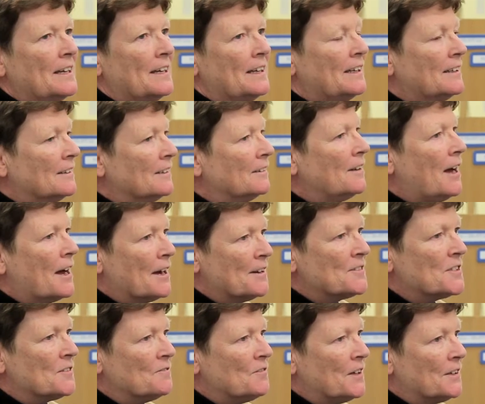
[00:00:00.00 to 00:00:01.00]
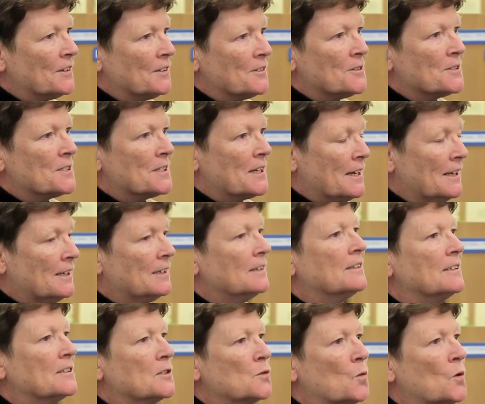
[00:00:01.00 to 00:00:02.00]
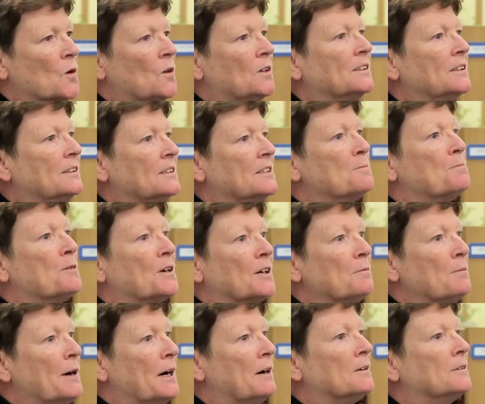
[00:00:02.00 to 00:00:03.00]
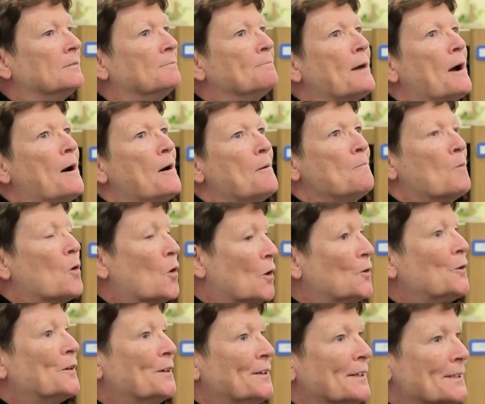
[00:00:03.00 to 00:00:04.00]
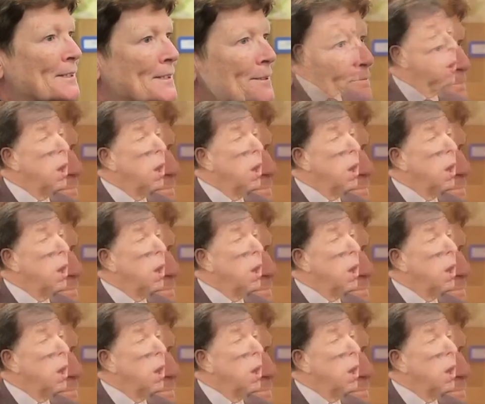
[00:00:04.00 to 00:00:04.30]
in the lives of others and in this world, and to bring about more goodness.